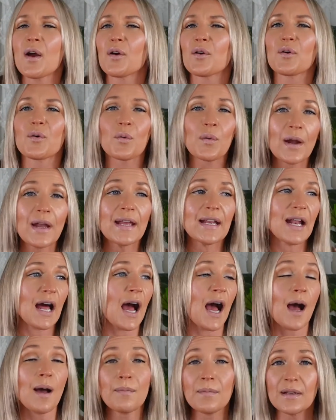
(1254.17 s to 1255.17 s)
Great,
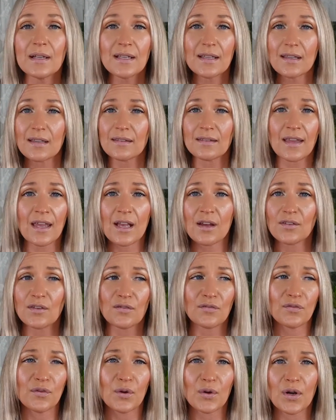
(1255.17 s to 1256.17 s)
I'm gonna lay on the
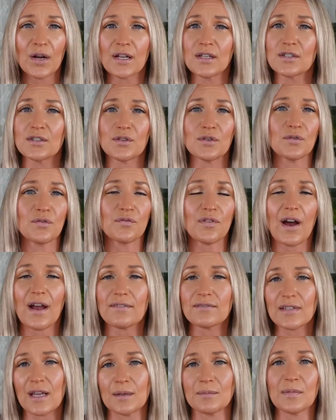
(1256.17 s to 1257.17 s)
floor and do
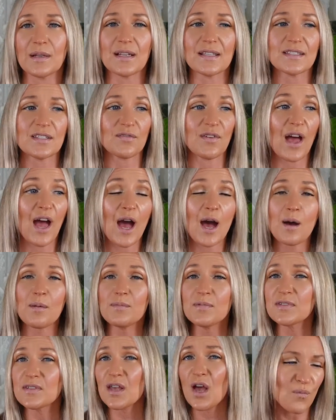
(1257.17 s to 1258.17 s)
5-10 minutes of
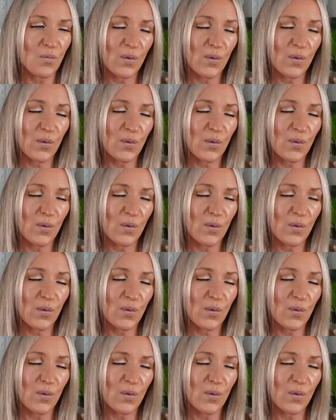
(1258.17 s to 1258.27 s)
abs.